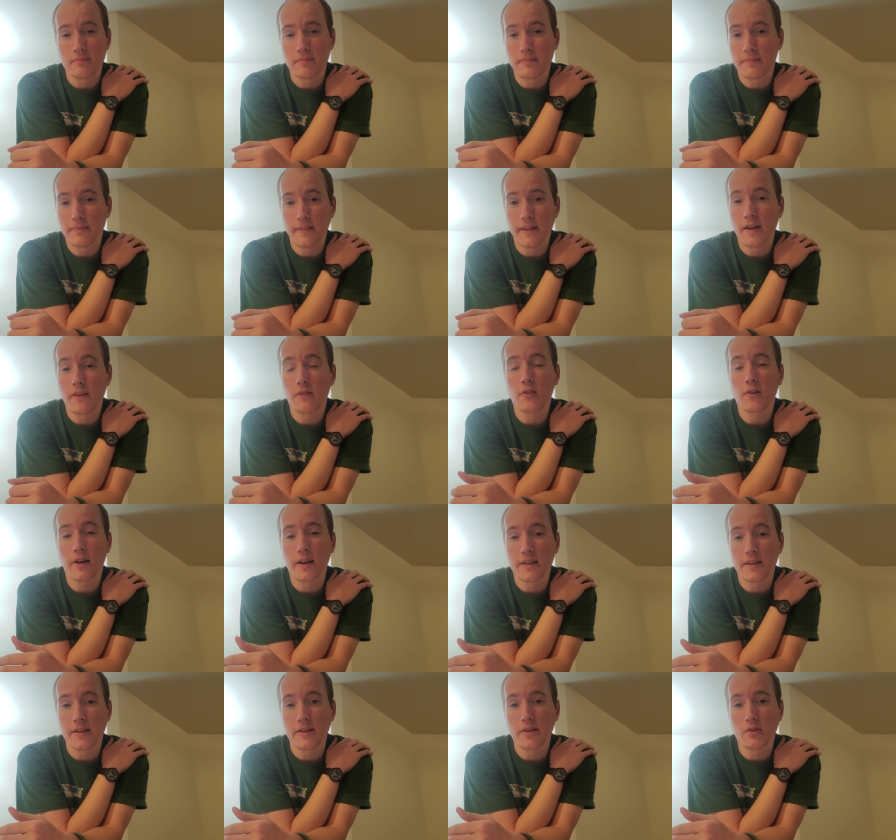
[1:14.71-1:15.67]
never
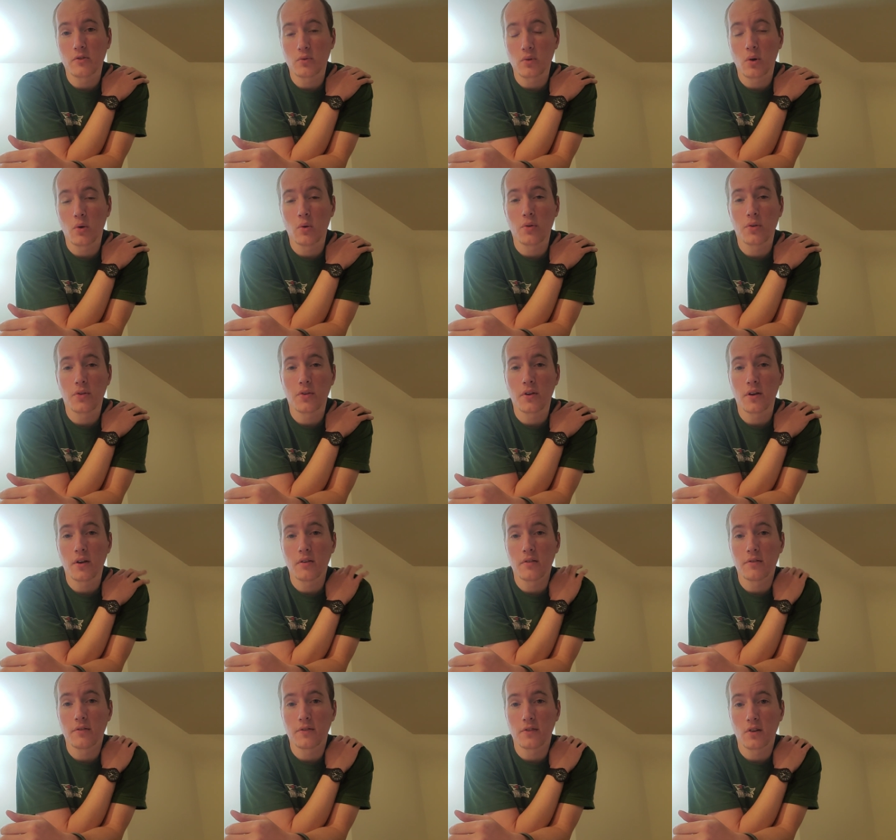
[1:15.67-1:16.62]
ending growth
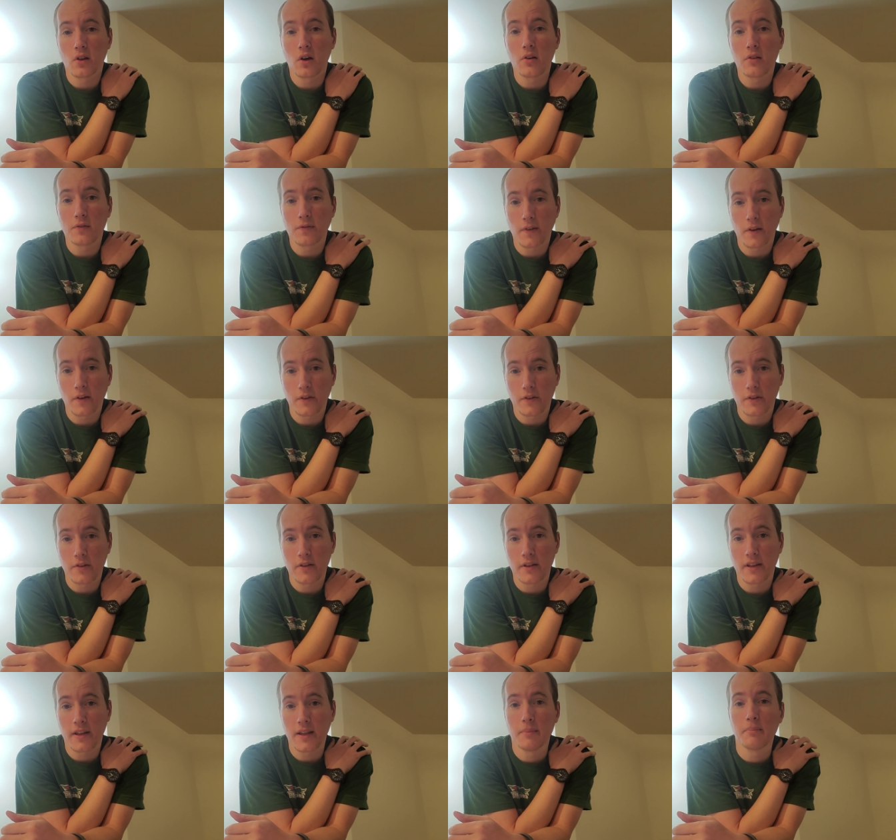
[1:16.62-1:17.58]
of lung function
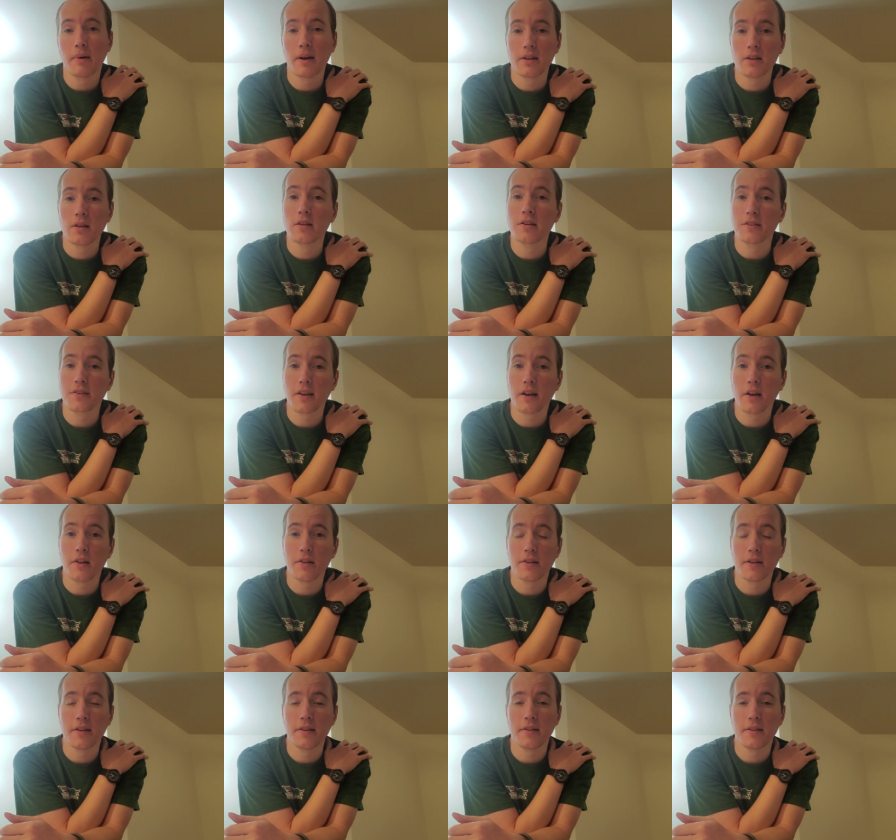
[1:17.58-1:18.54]
to keep my lungs
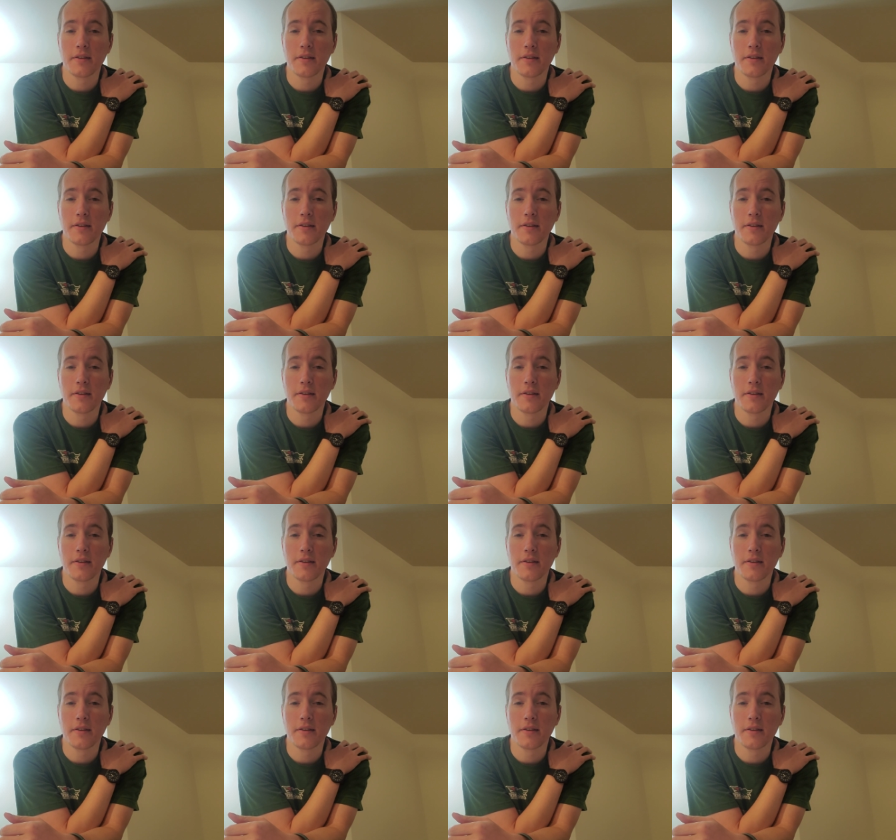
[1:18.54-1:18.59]
healthy,